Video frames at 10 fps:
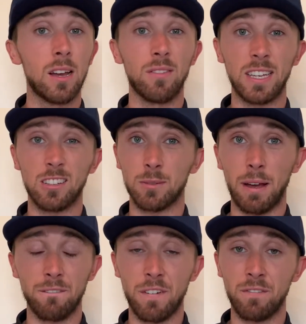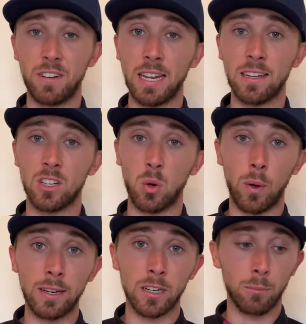I think it's about 15
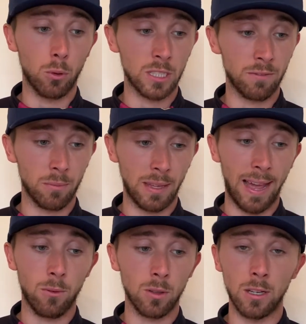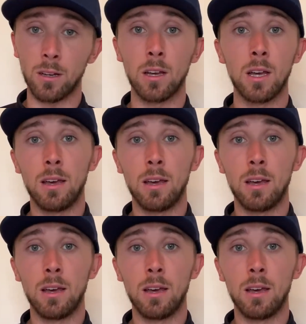quid, and I bought it from the outlet.